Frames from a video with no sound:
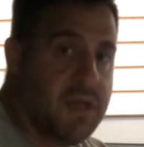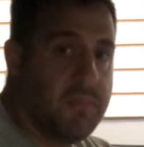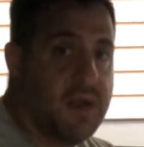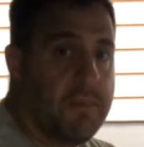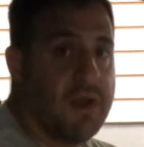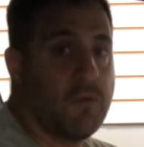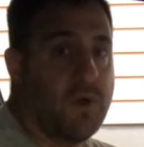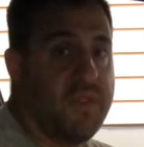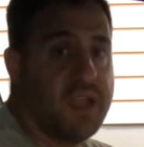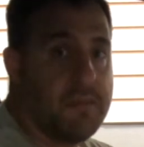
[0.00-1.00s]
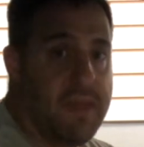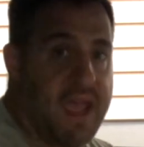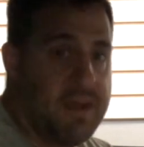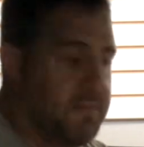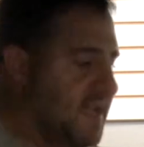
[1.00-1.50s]
But I'm going to run the
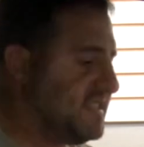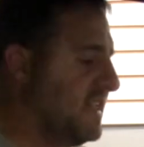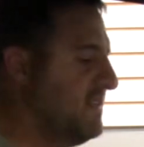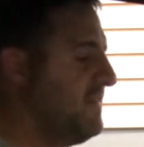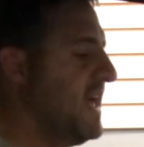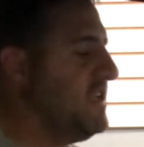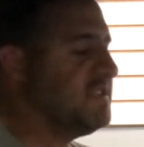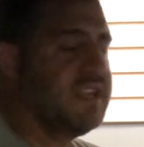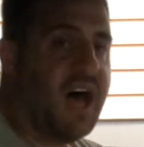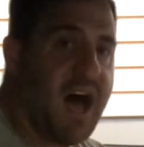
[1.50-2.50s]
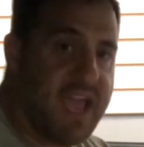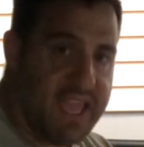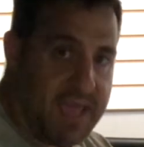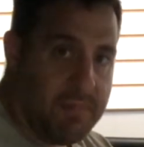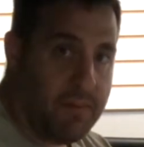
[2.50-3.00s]
command based on the values that I
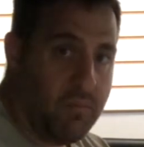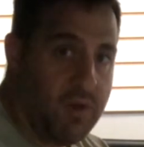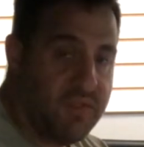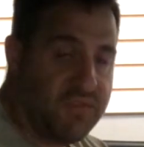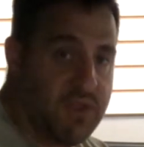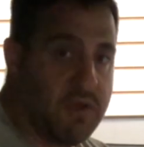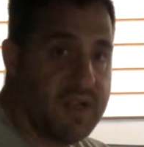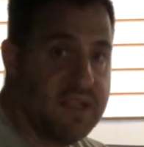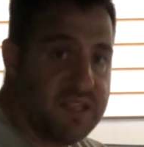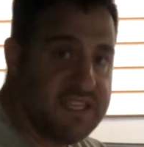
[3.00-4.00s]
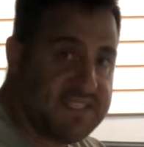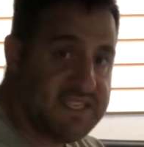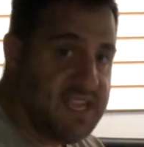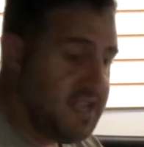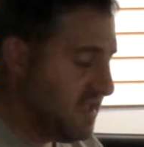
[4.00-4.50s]
came up with so you can at least
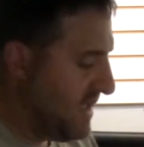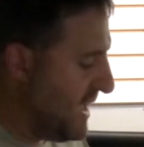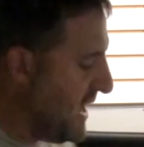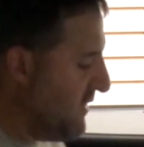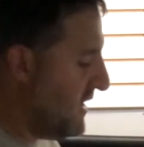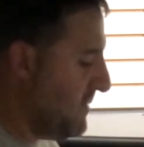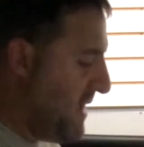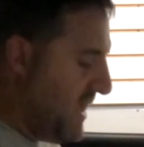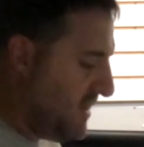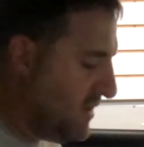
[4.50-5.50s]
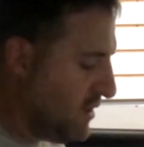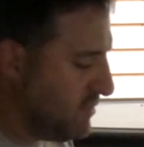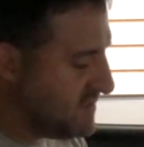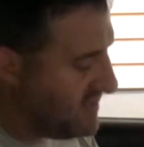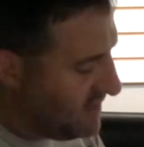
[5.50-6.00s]
see how the command
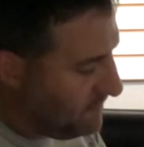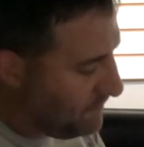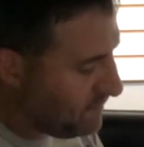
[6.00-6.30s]
goes in.